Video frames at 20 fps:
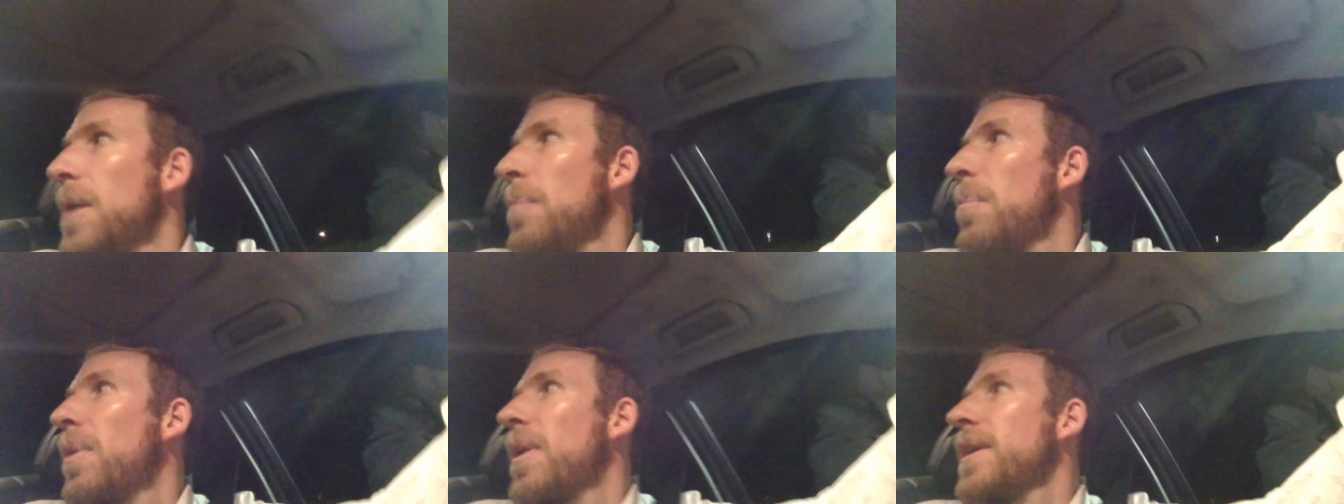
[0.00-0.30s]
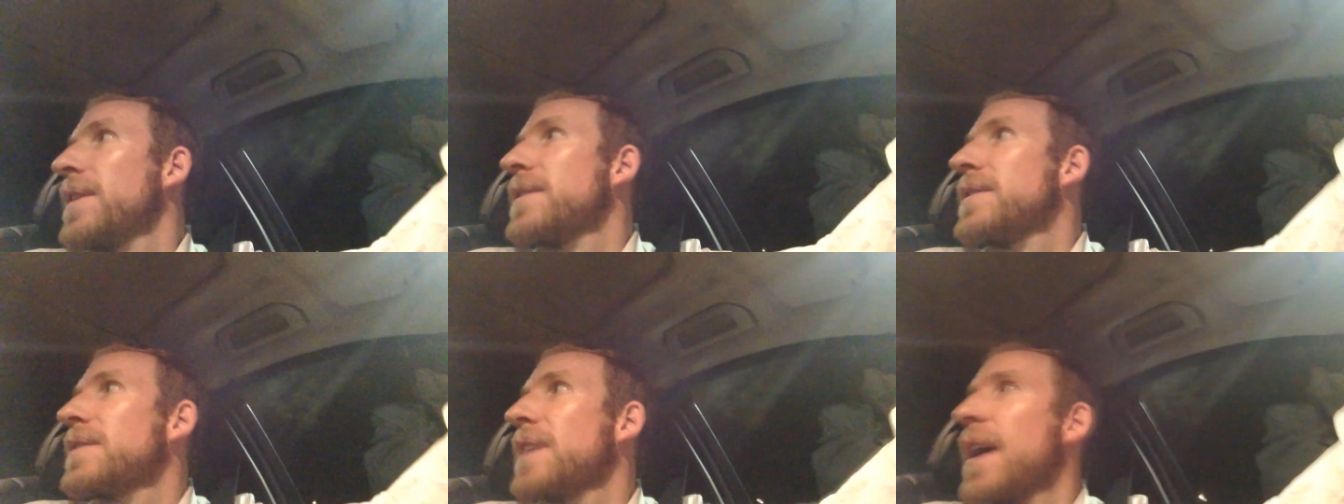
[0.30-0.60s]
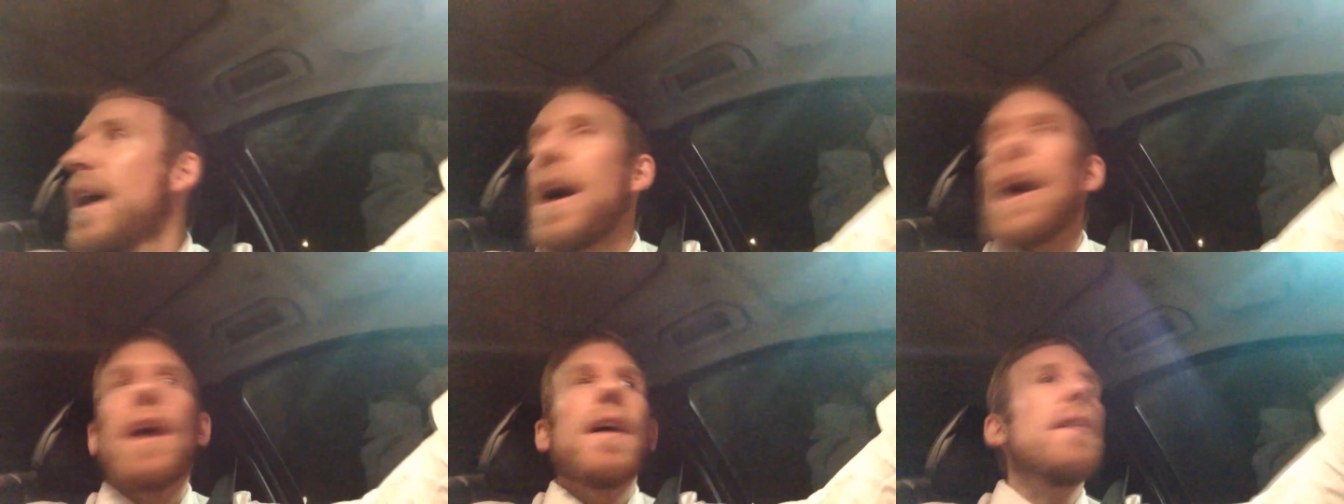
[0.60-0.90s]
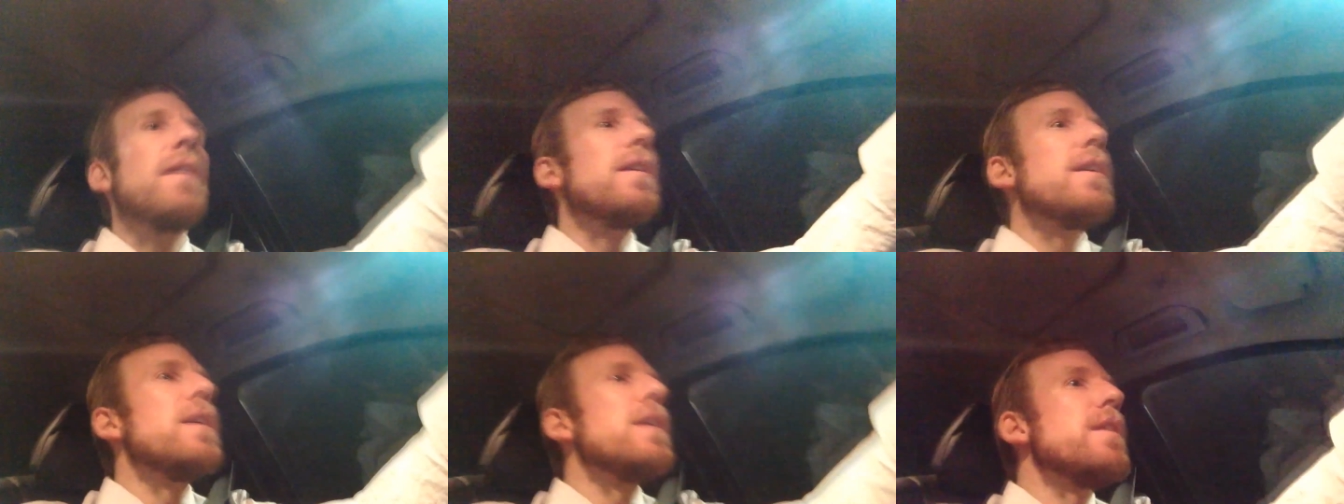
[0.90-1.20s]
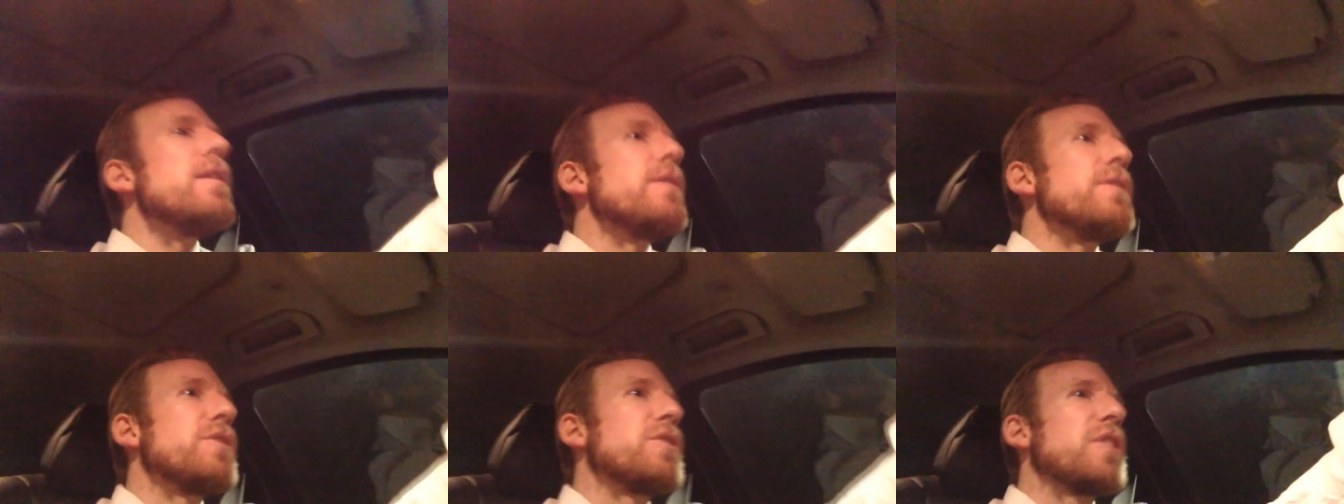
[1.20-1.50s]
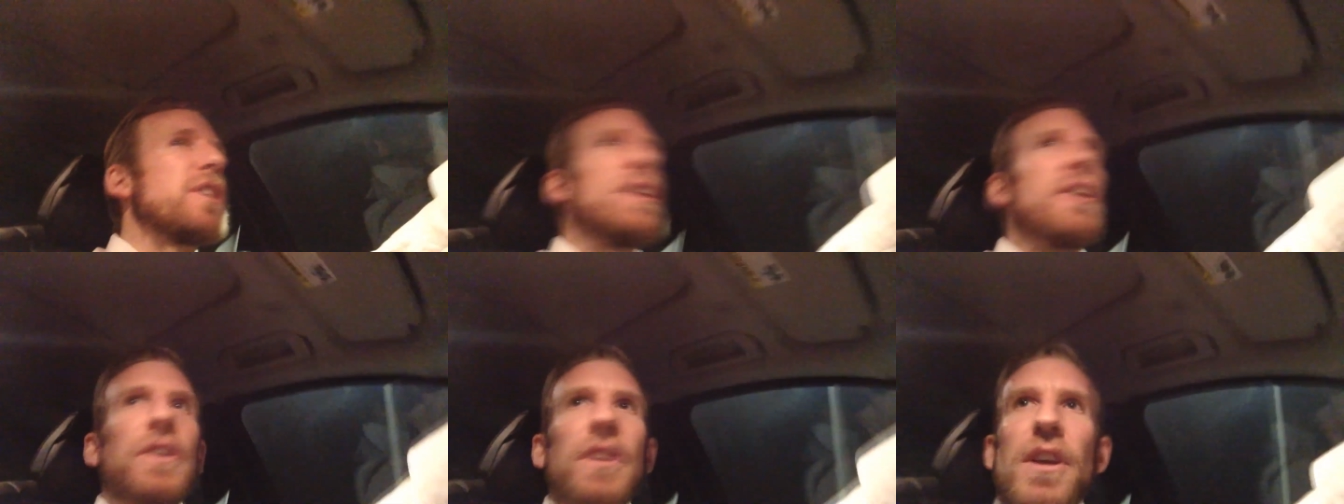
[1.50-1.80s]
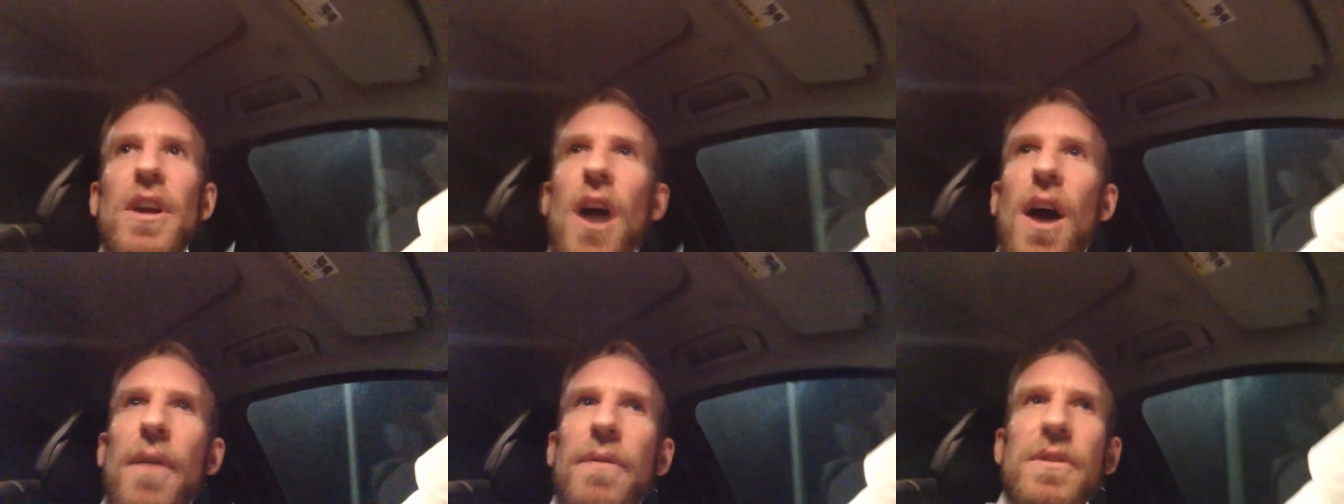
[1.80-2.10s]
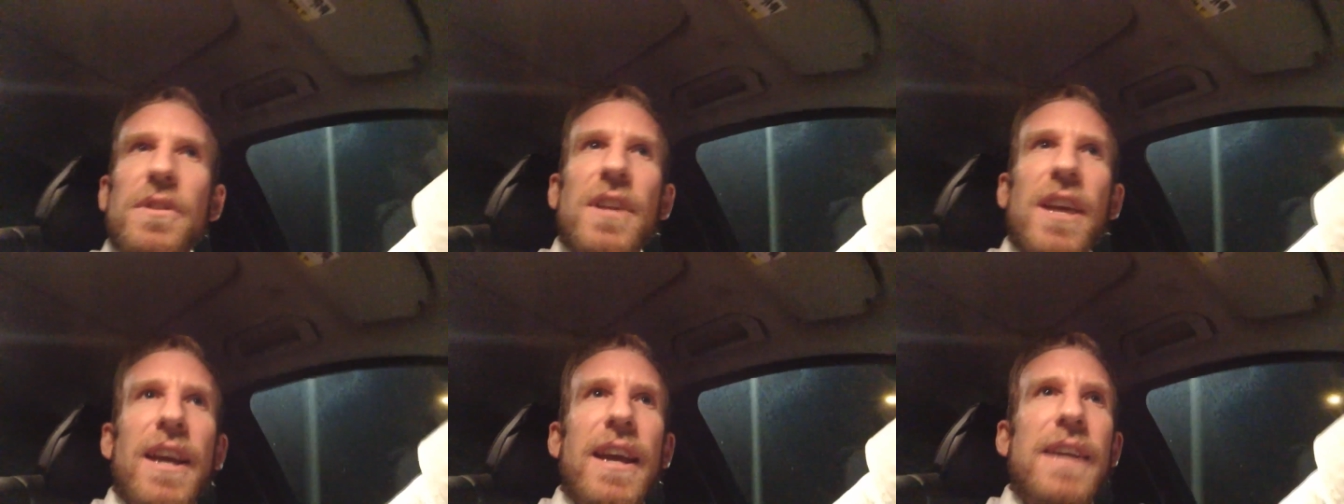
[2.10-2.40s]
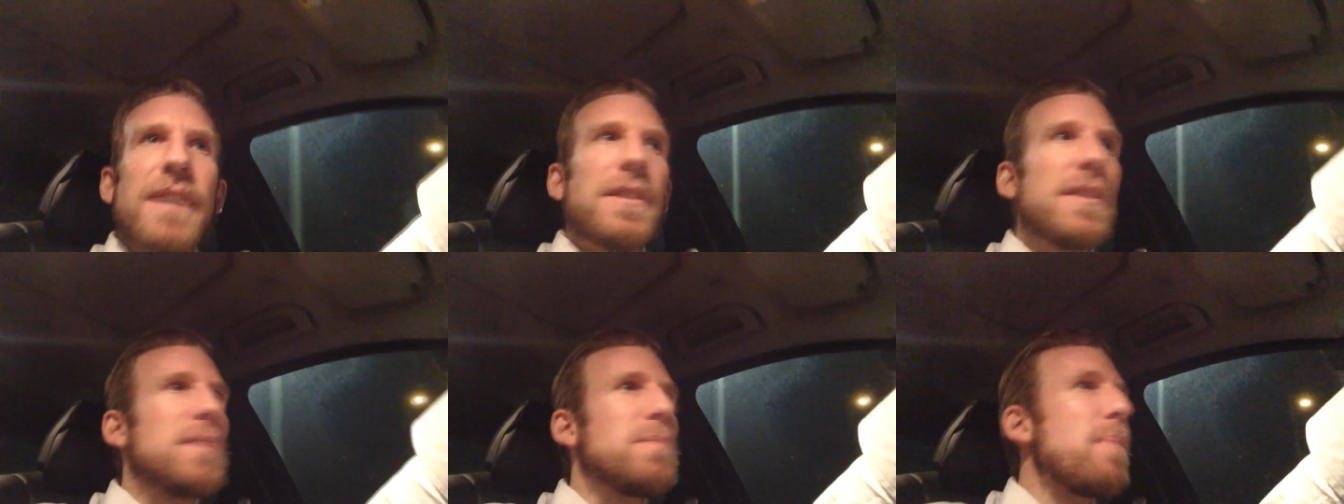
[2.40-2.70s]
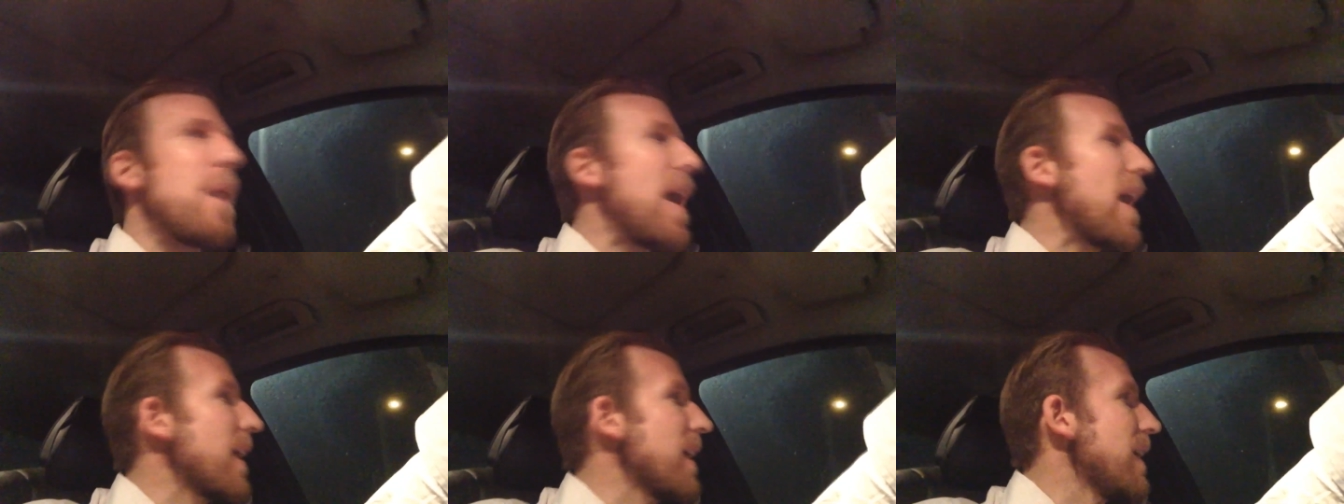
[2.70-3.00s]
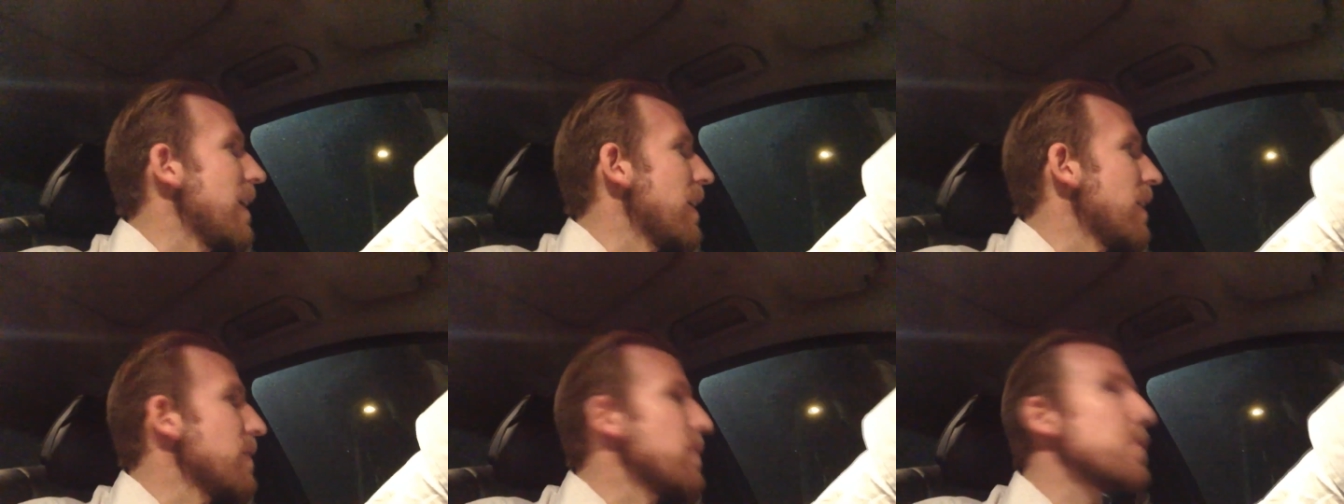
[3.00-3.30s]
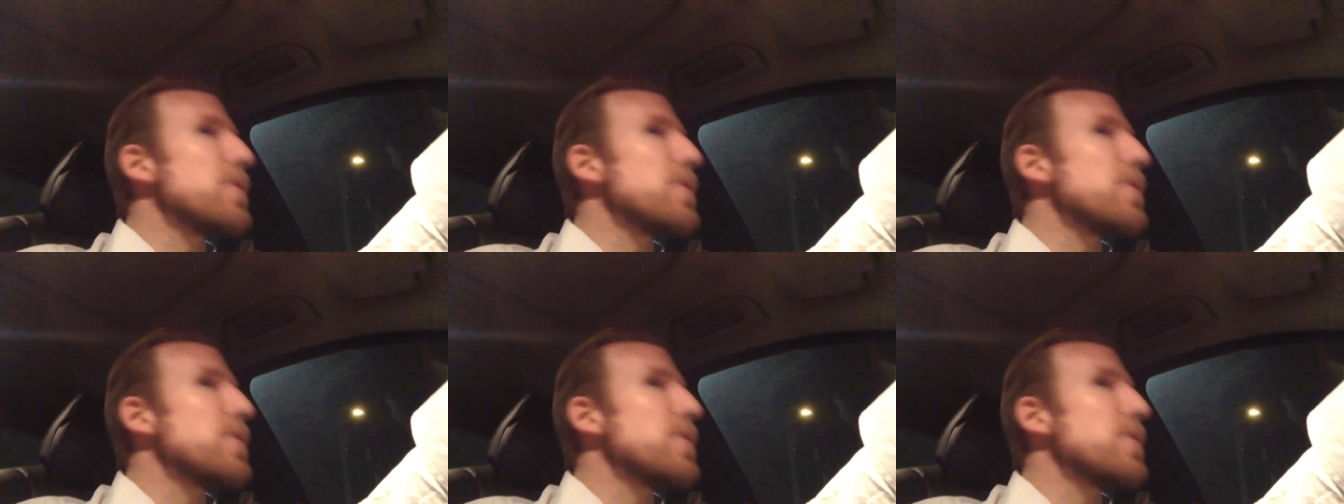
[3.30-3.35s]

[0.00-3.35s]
but uh, the security office I guess is back here,